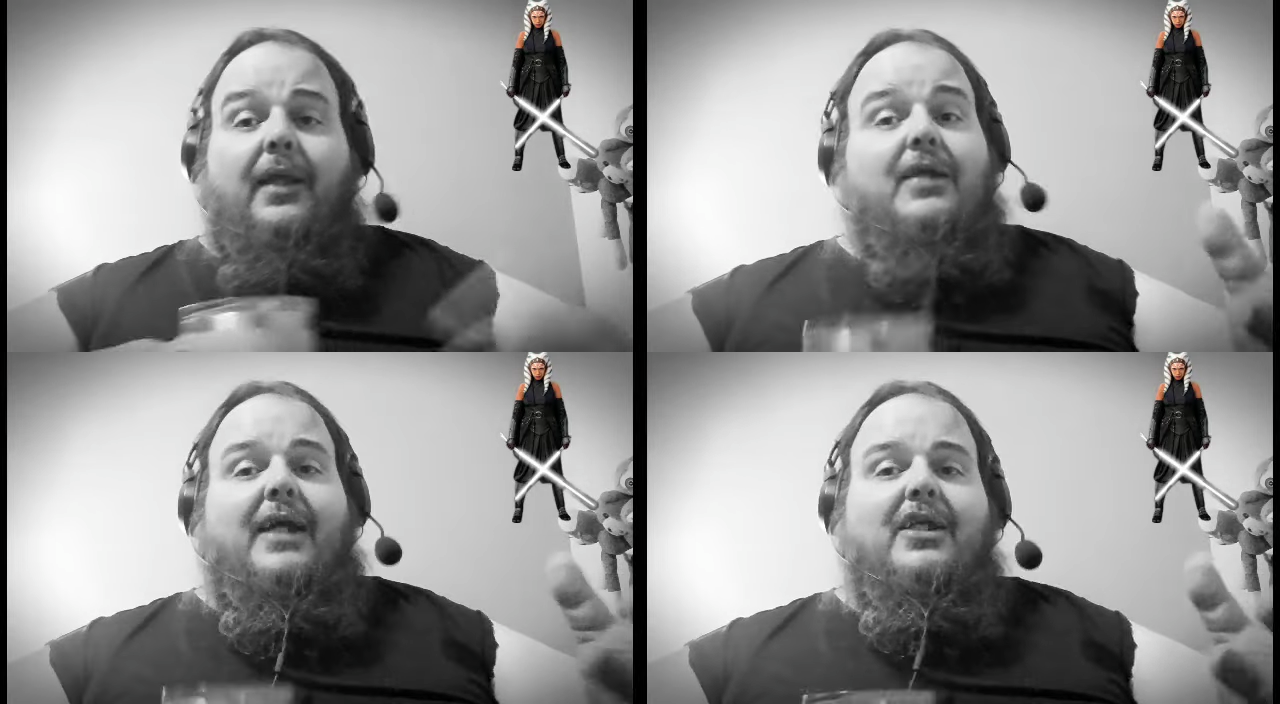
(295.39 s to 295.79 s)

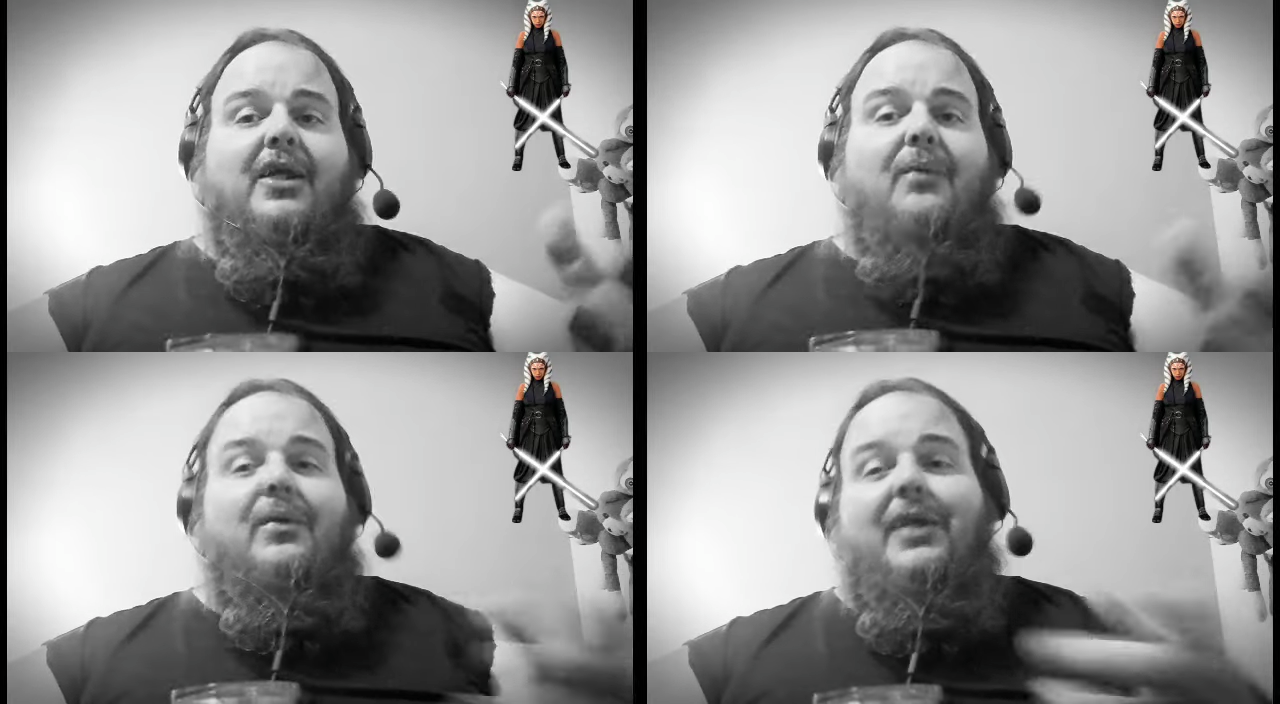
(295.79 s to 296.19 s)
there's
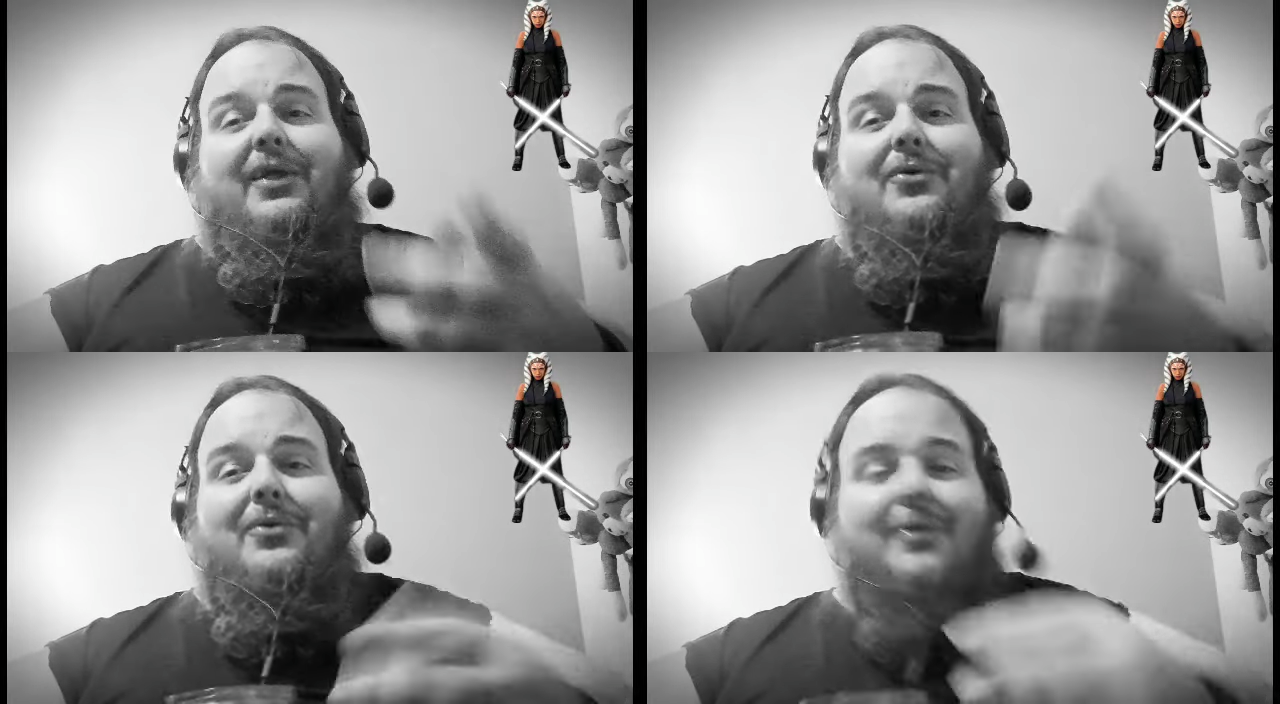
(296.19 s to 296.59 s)
actually a
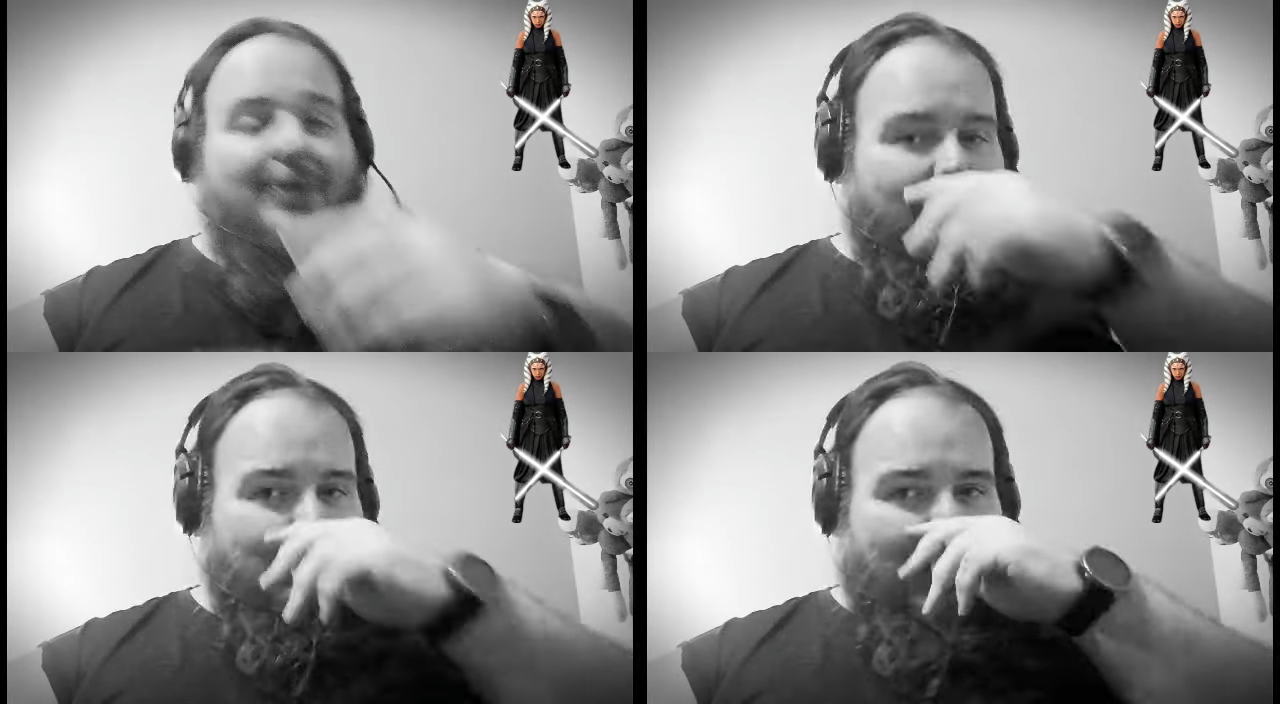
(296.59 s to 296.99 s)
really cool
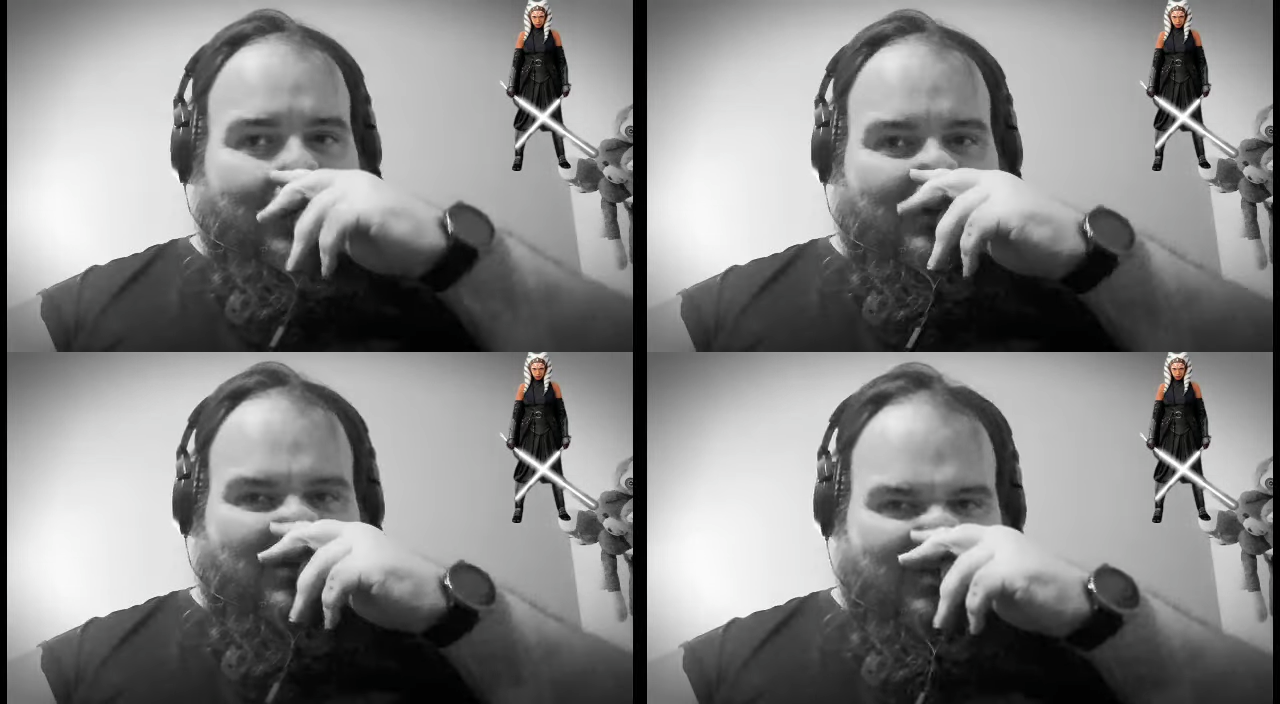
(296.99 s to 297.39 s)

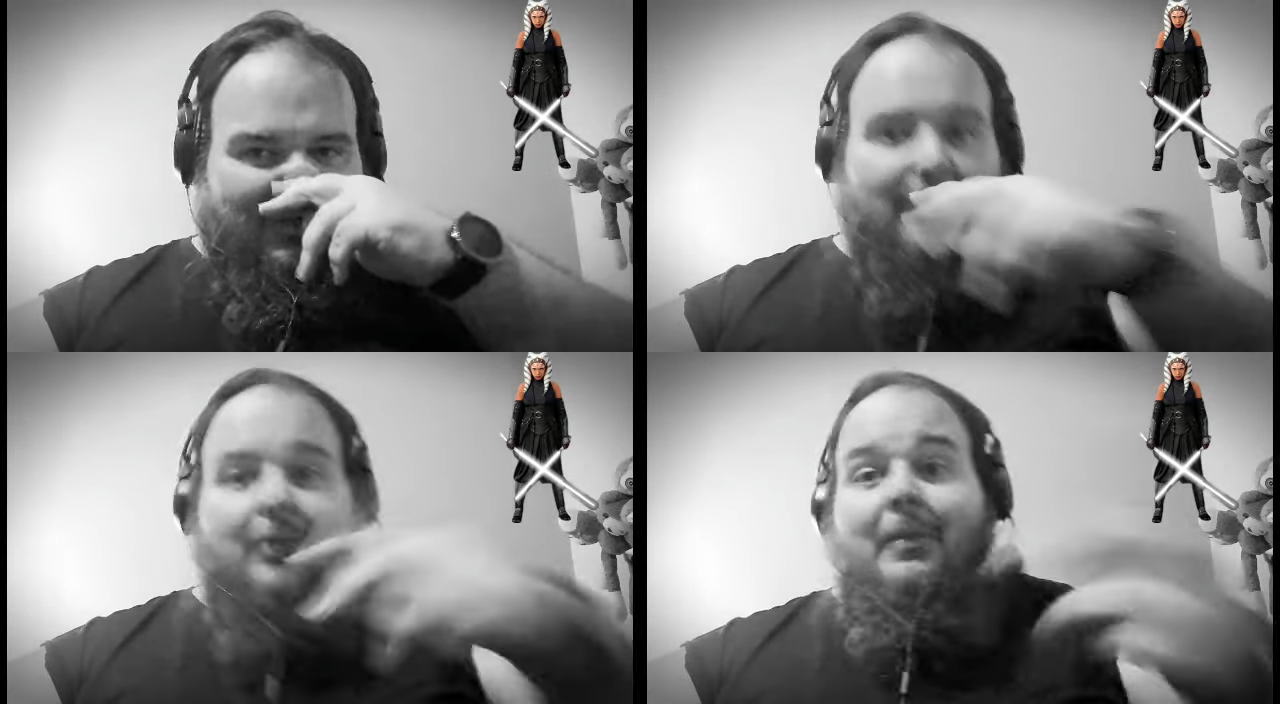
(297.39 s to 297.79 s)
battle
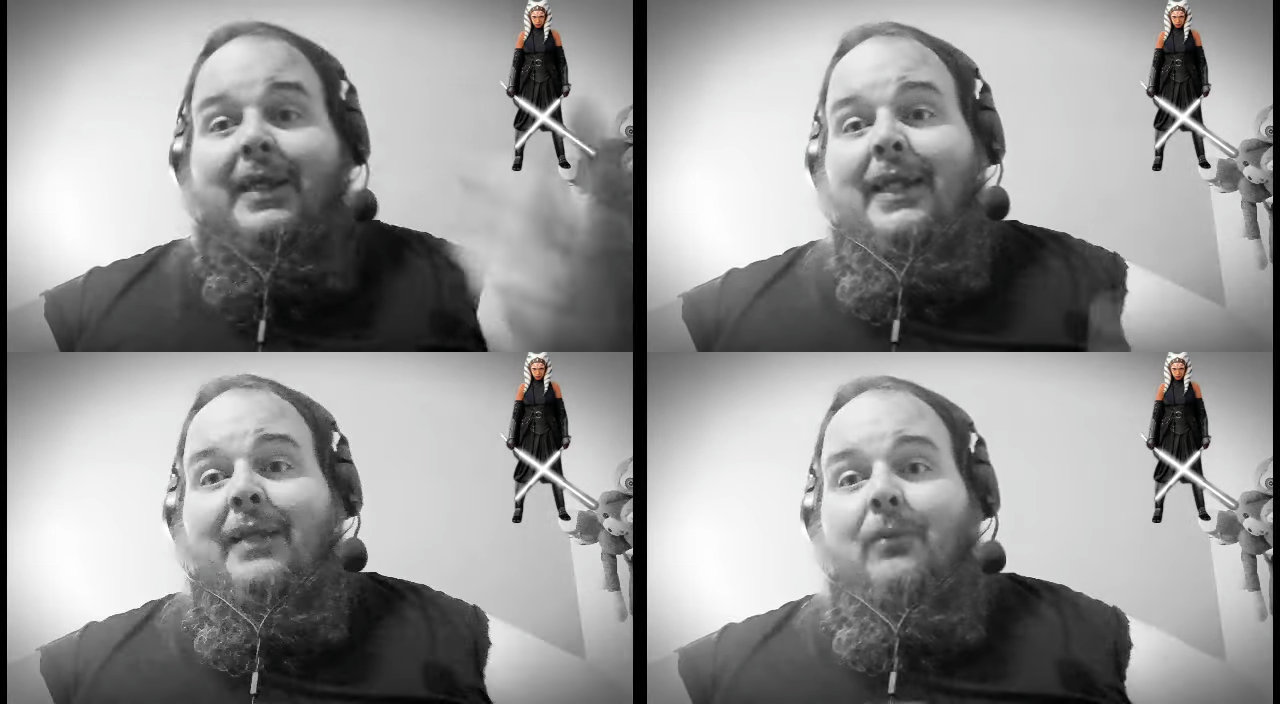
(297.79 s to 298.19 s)
near the
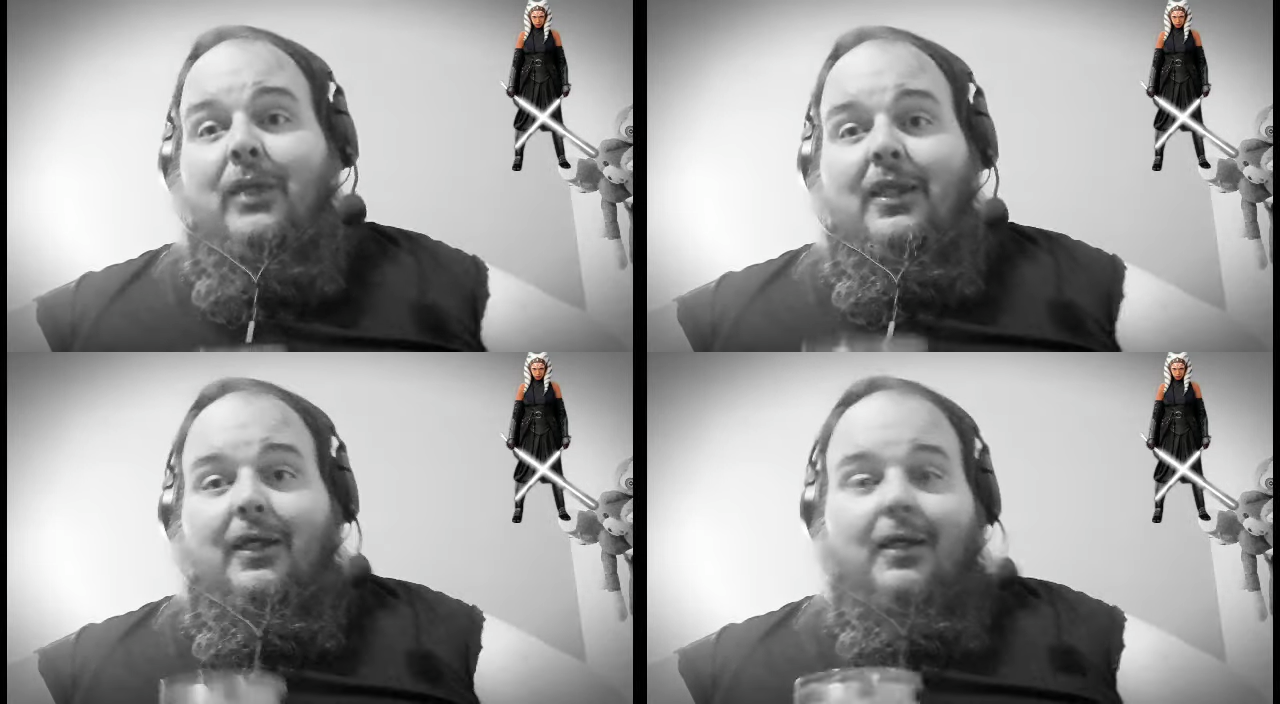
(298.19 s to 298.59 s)
beginning
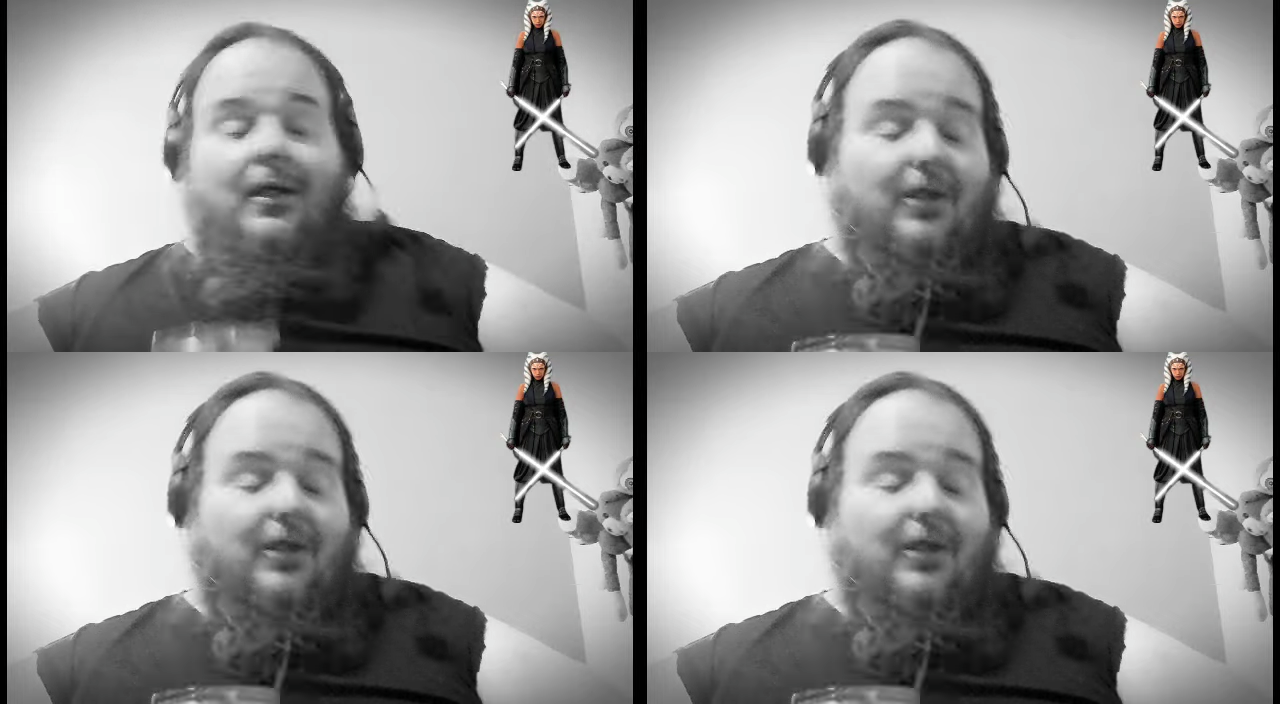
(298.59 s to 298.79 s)
with uh,